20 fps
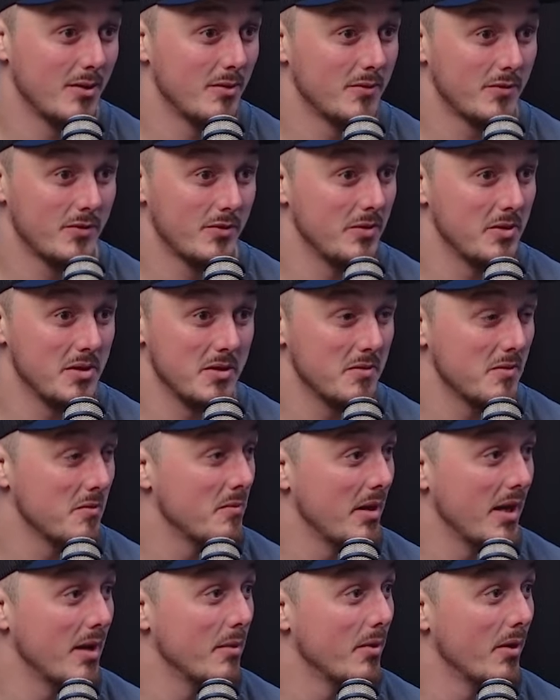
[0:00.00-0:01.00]
through different
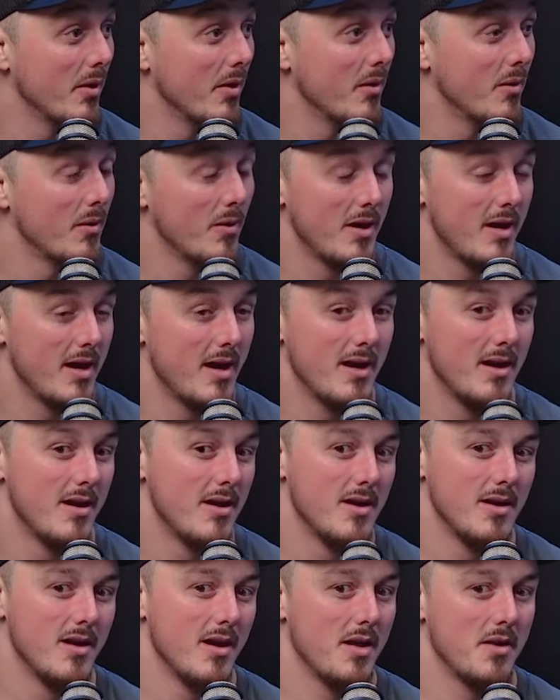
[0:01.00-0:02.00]
people, yeah?
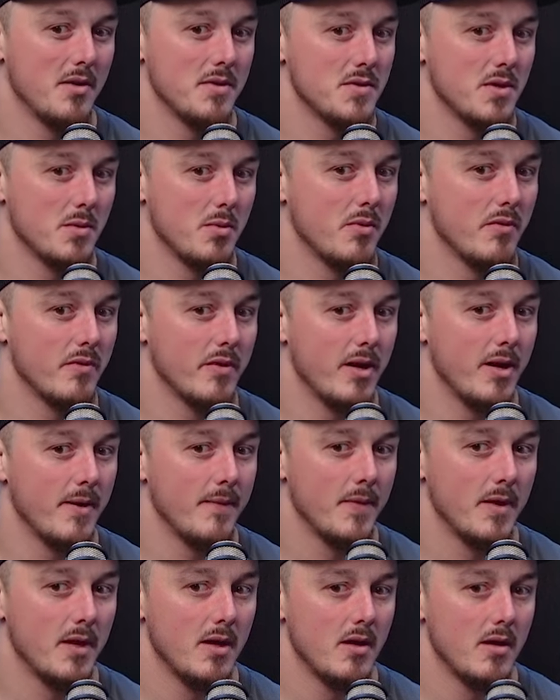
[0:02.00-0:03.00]
And on top of
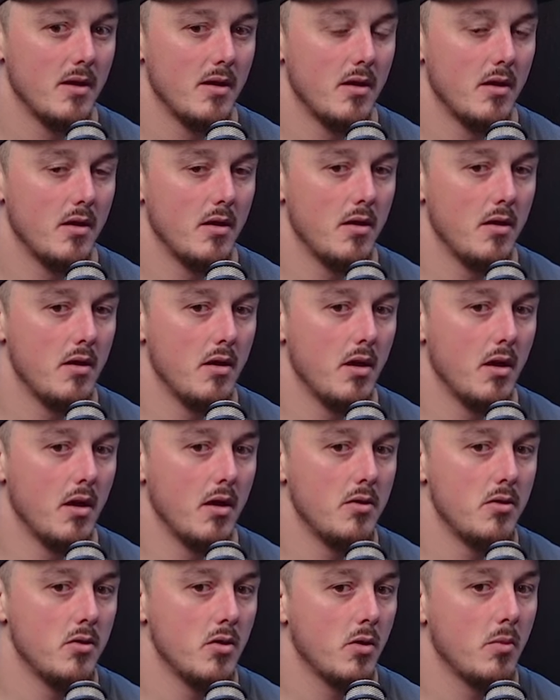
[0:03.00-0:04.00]
it,
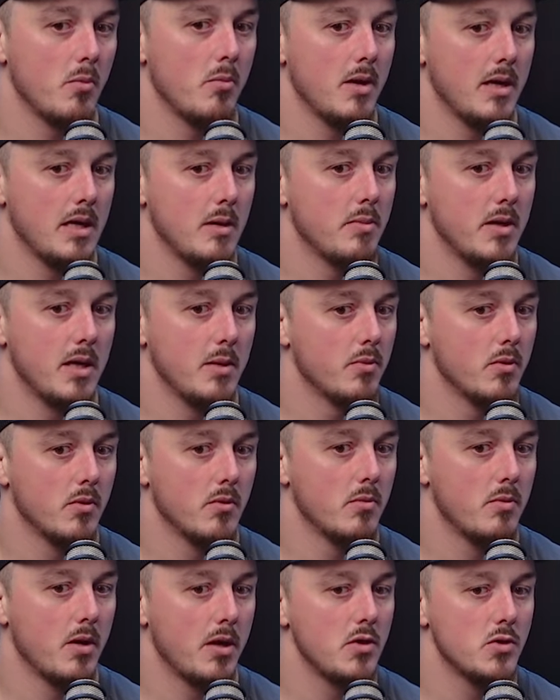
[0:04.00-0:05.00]
not many
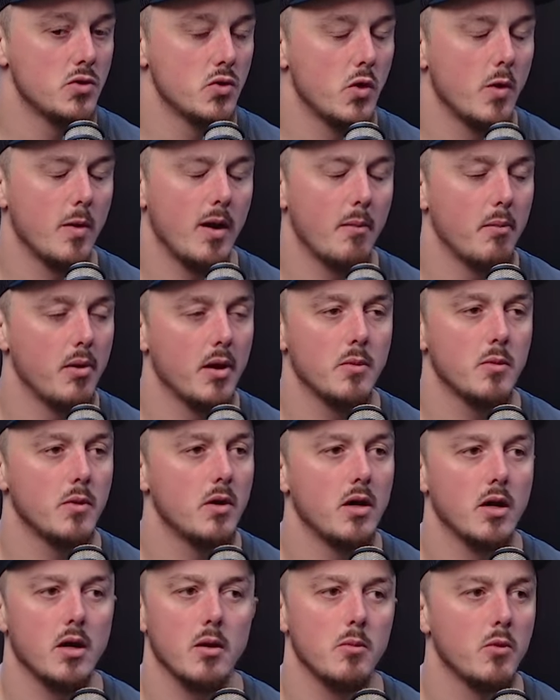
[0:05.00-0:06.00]
people, like, you talk about blood
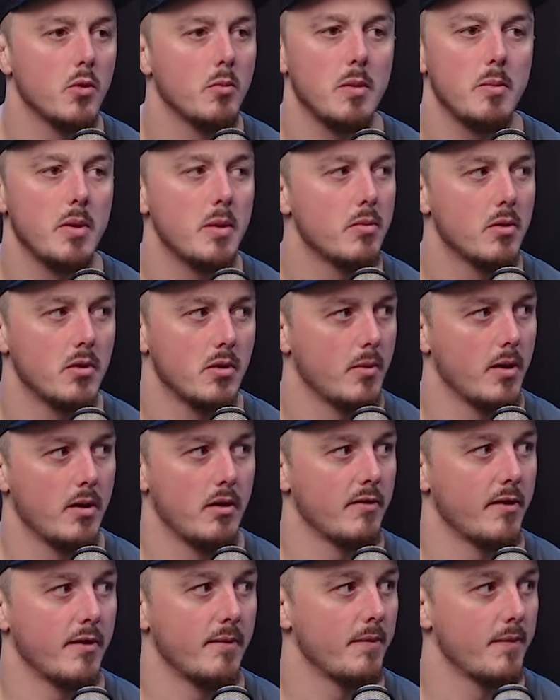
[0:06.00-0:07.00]
work, not many people are aware
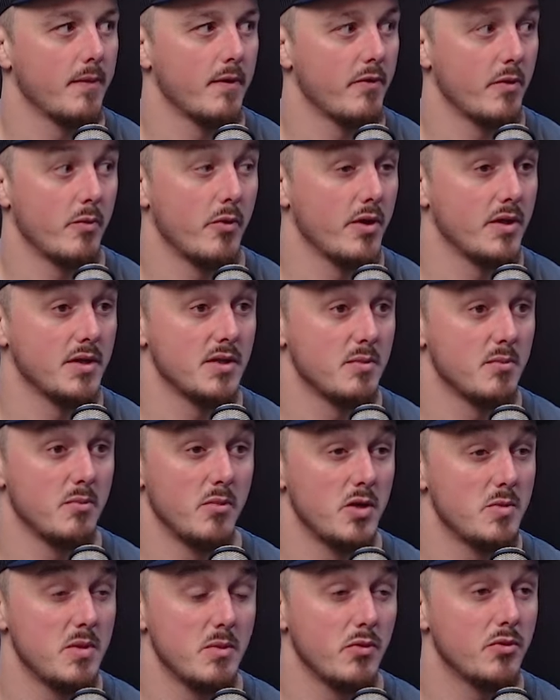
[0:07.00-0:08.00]
of it, if I'm honest.
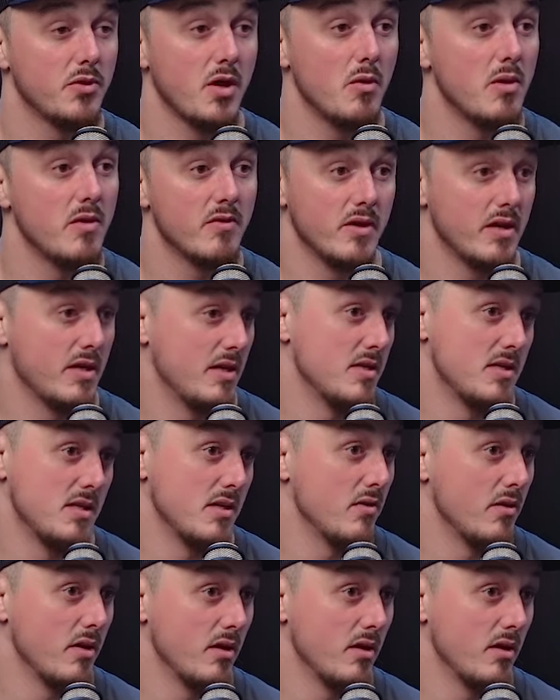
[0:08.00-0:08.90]
Most people don't even consider